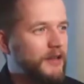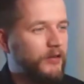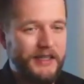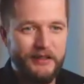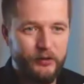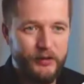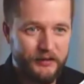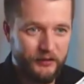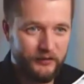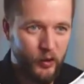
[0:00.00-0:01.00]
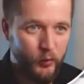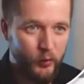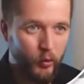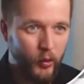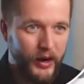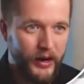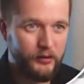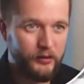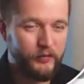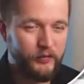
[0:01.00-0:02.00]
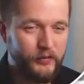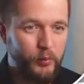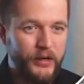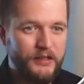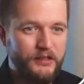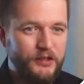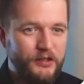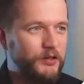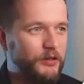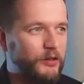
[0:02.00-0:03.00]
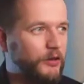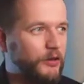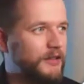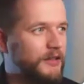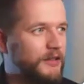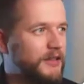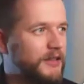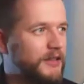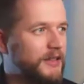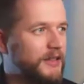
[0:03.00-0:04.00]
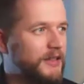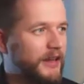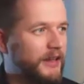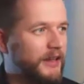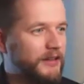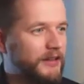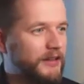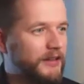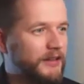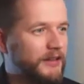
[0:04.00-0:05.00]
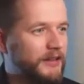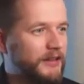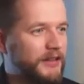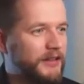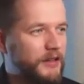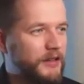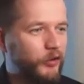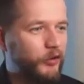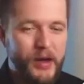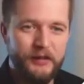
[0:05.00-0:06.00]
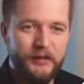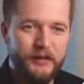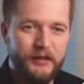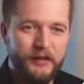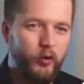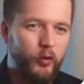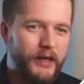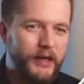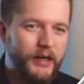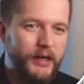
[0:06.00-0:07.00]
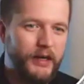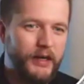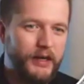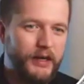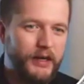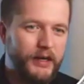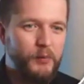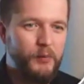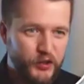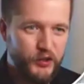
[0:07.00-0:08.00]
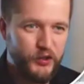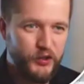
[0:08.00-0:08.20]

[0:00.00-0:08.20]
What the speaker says: I need to get the slope right of the bridge, or I can automatically generate a mesh,